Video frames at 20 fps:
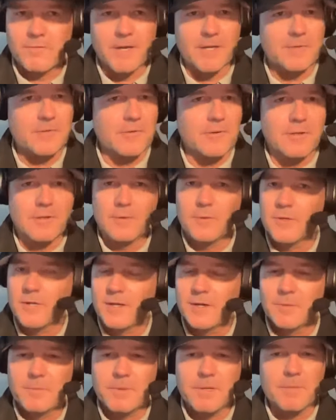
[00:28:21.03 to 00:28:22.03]
veteran who
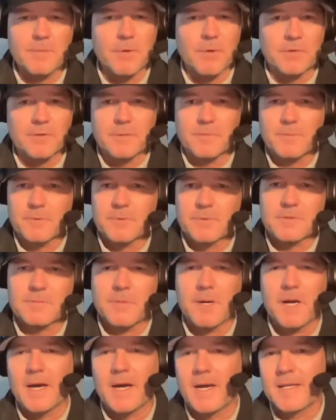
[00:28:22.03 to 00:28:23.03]
can help you in multiple
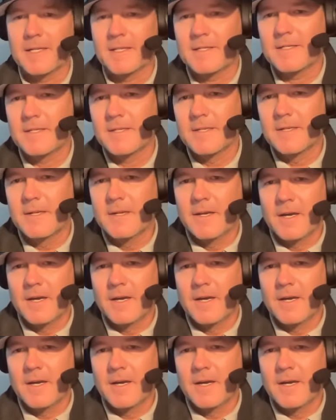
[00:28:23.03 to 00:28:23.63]
spots.